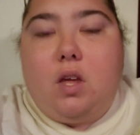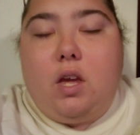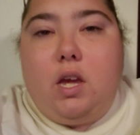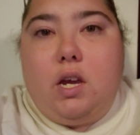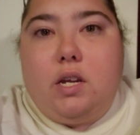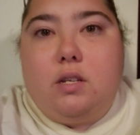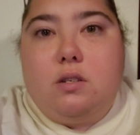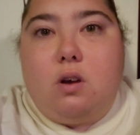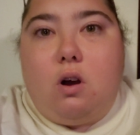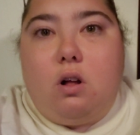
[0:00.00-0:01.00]

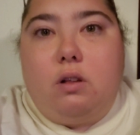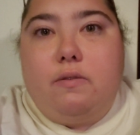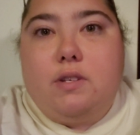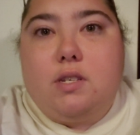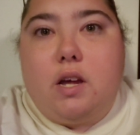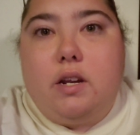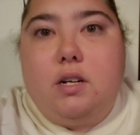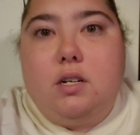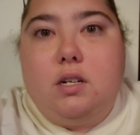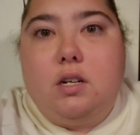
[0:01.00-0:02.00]
and all of a
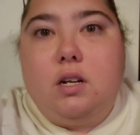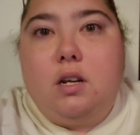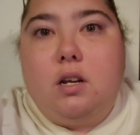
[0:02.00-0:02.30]
sudden,